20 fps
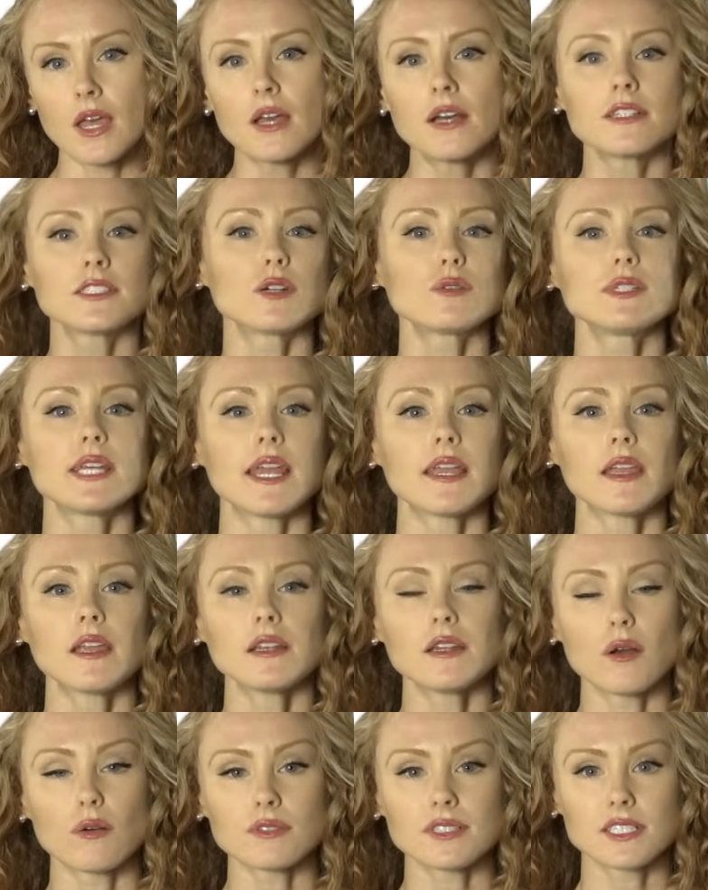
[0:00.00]
So taking
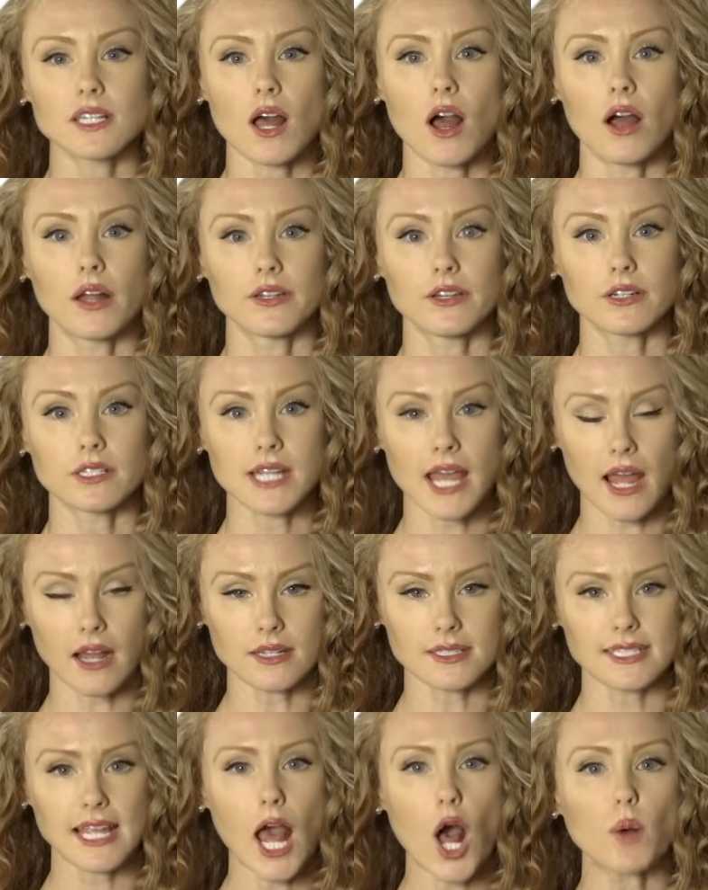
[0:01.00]
notes on your
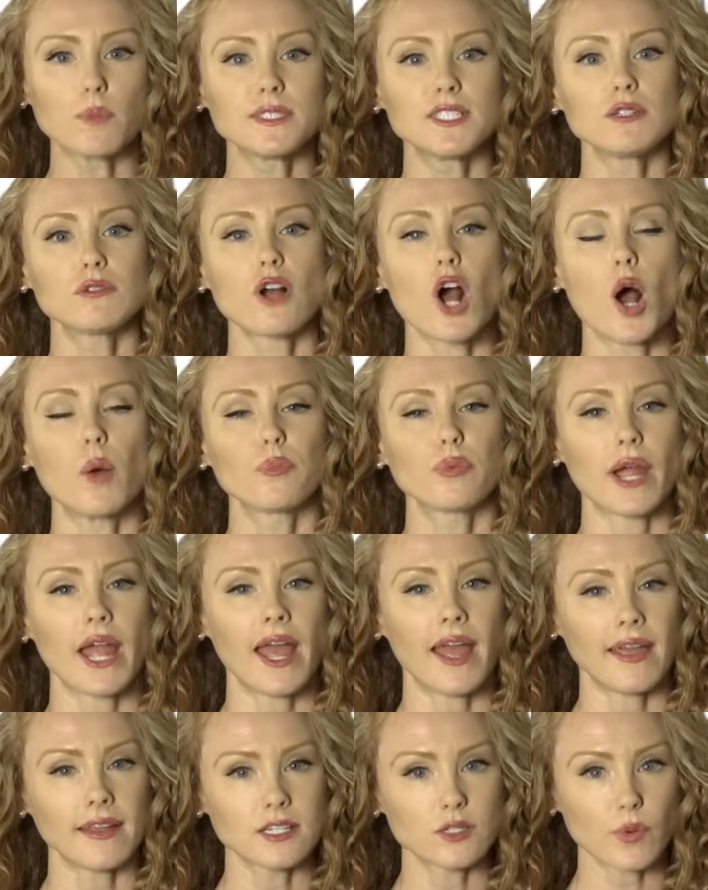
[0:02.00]
text helps you
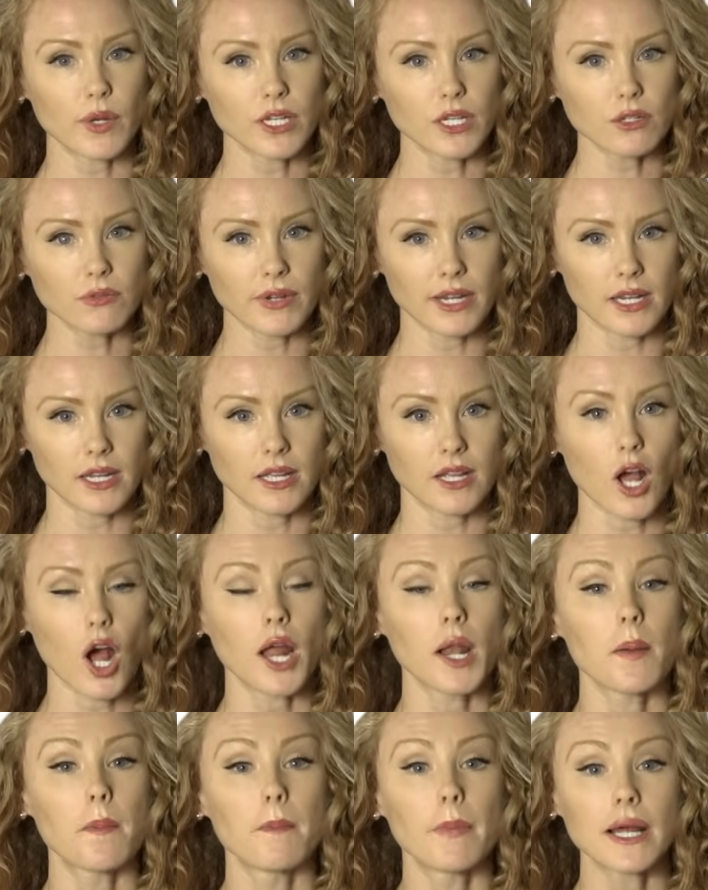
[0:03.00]
comprehend what you're reading
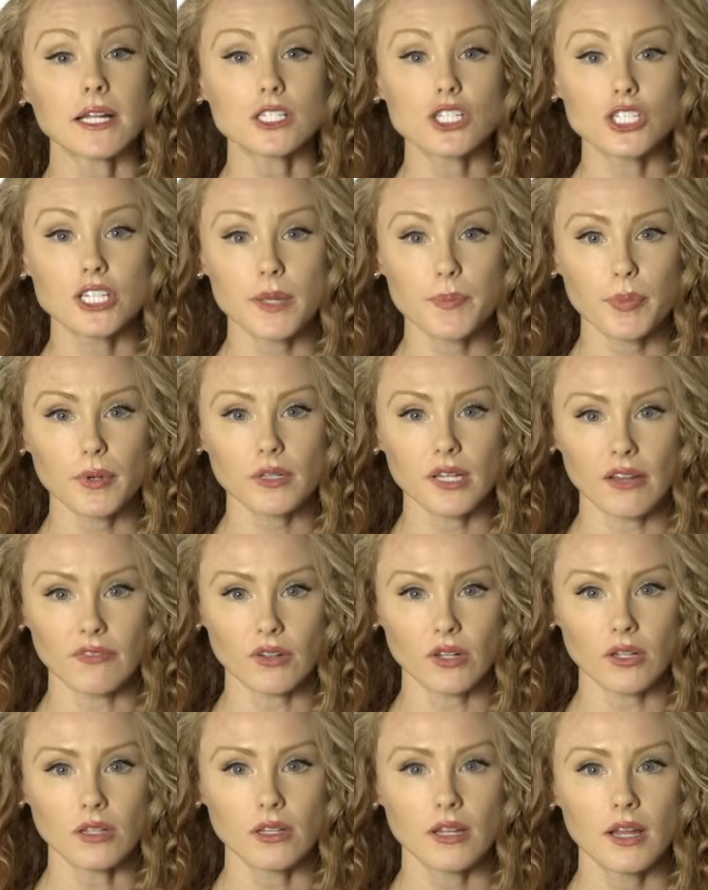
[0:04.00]
on a much deeper
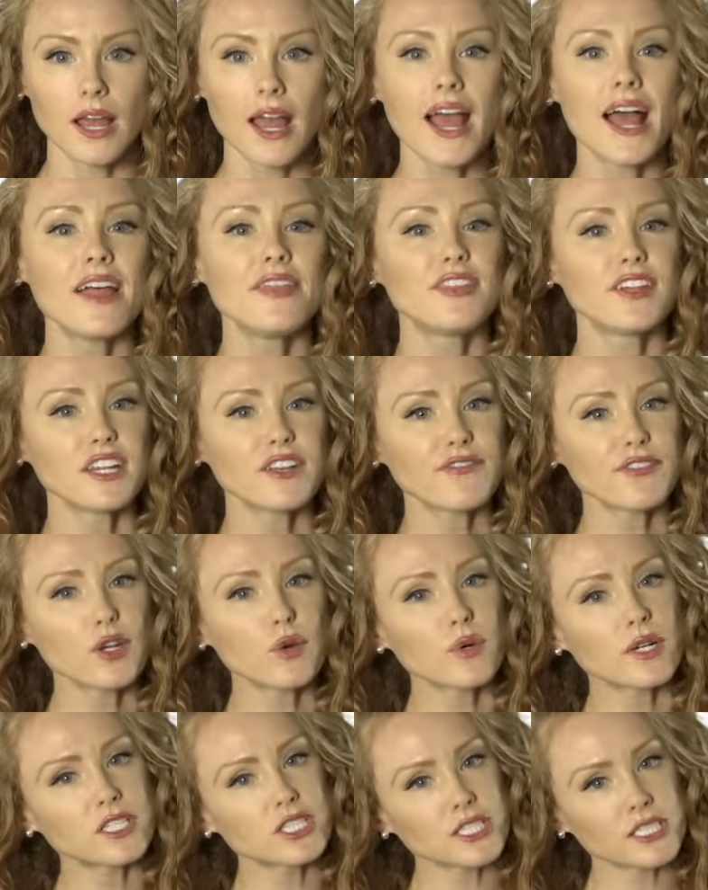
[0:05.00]
level than if you
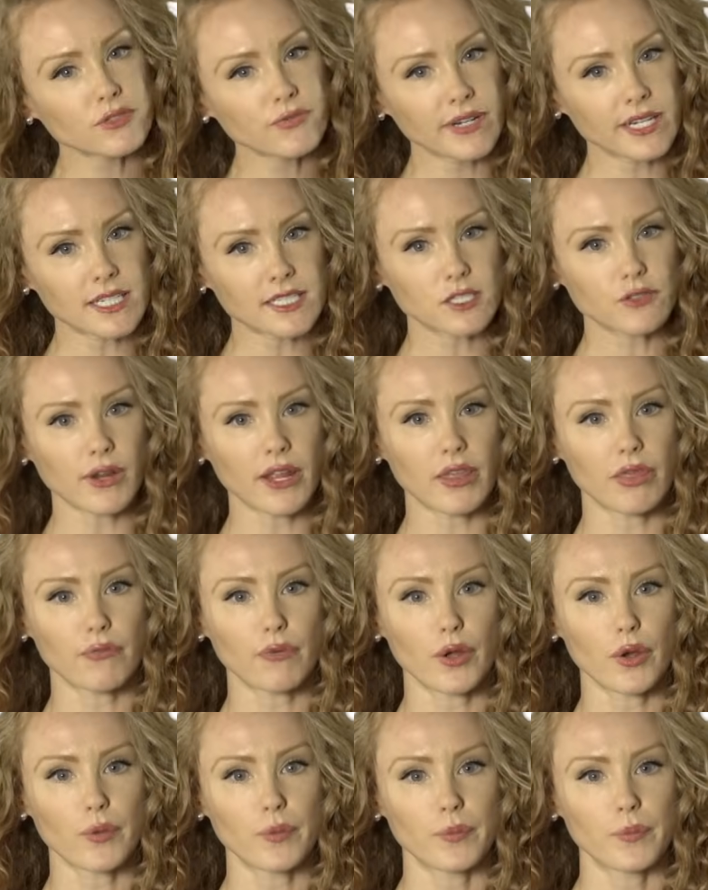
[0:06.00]
were to just read it straight through.